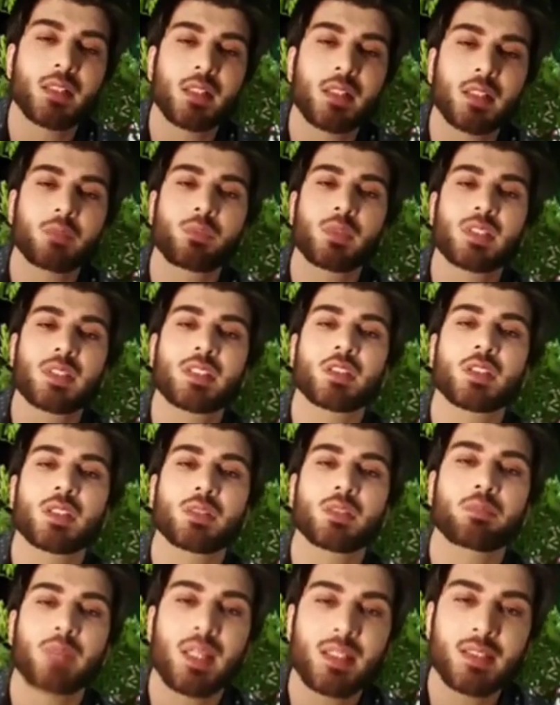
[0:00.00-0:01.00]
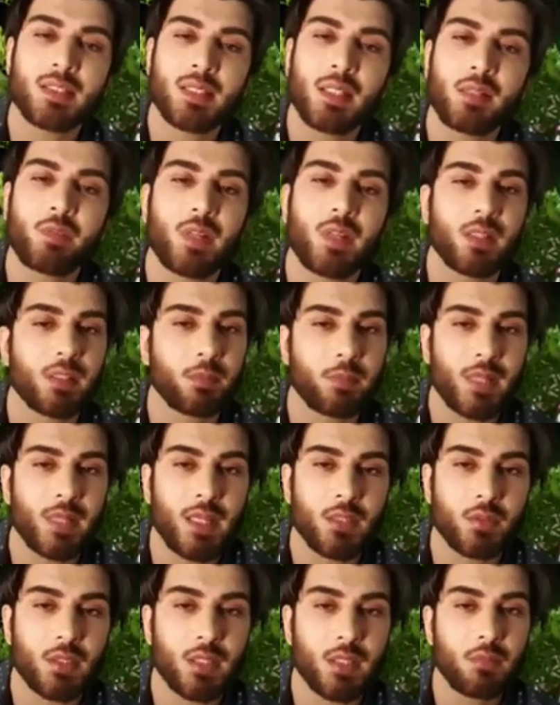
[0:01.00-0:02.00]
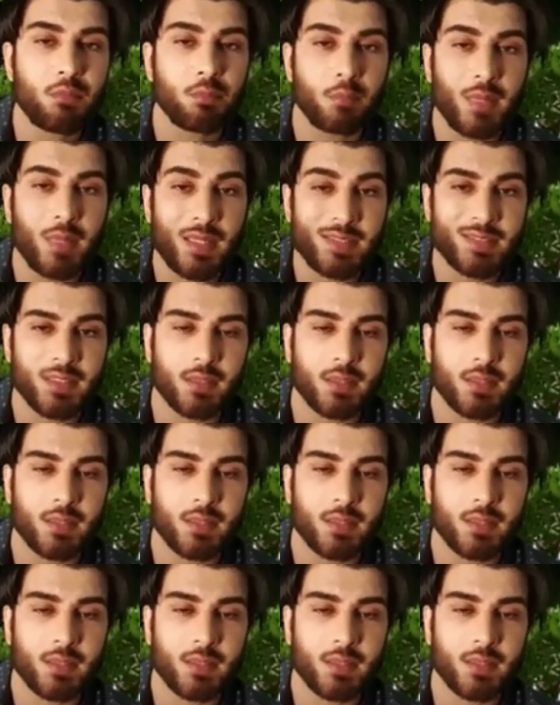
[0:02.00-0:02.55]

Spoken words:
open my direct messages myself and reply to